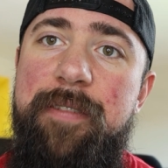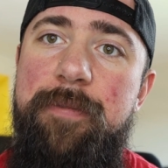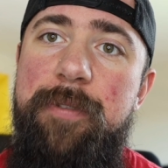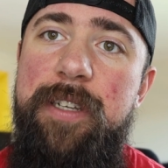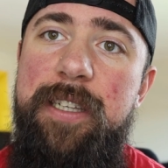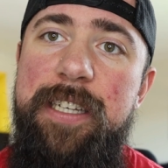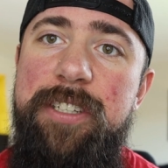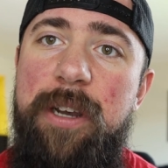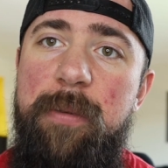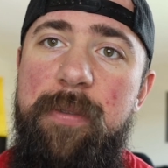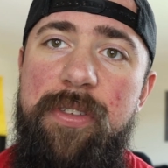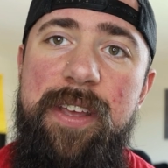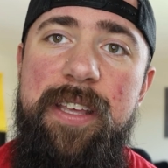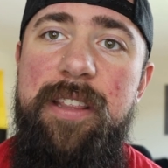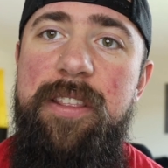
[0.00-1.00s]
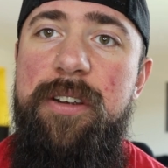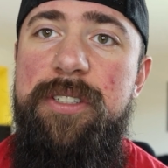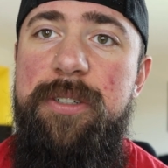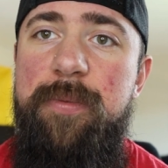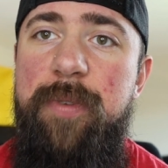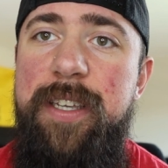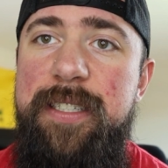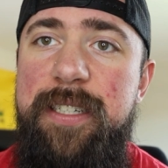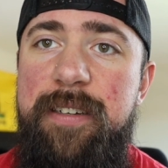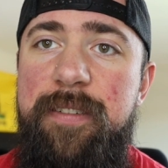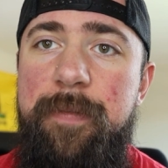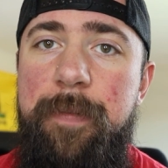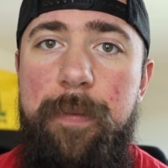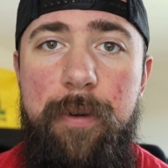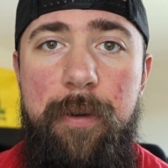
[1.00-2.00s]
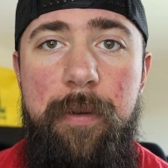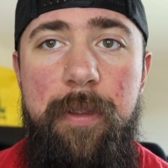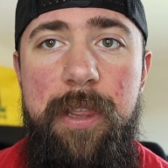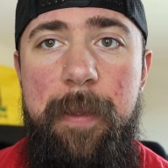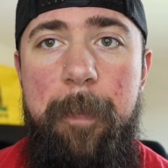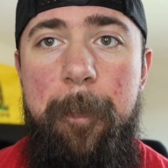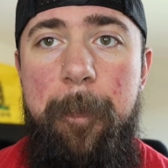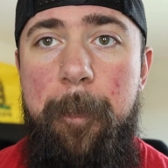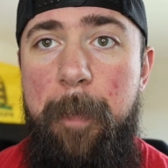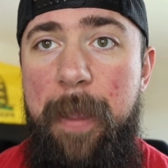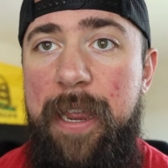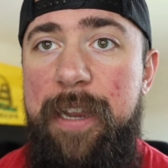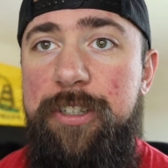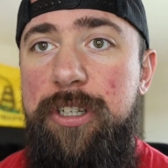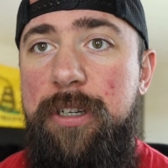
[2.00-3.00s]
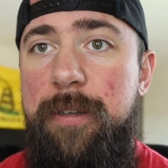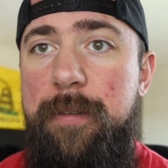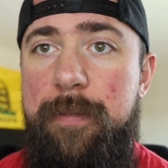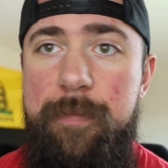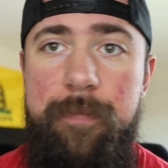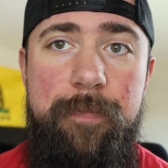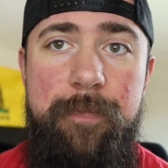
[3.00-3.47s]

really don't think that there's a reason for the major